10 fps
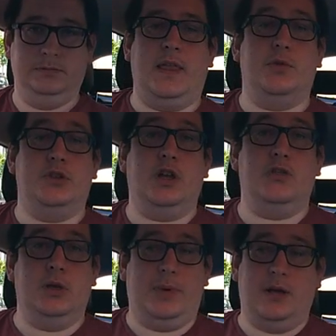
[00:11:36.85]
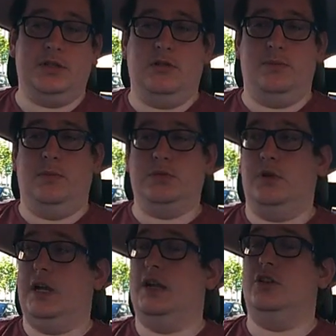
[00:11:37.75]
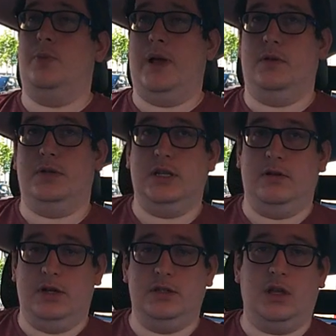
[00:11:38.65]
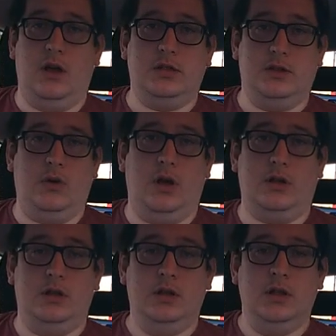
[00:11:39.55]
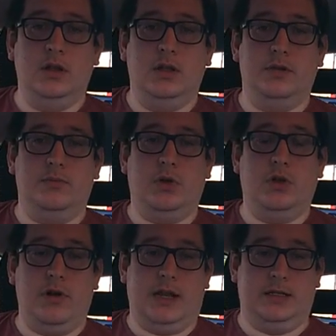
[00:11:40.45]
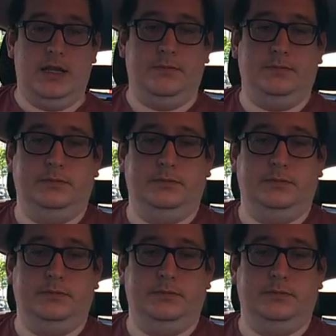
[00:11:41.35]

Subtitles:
That would show that your power steering pump's working and your power steering is going to work correctly.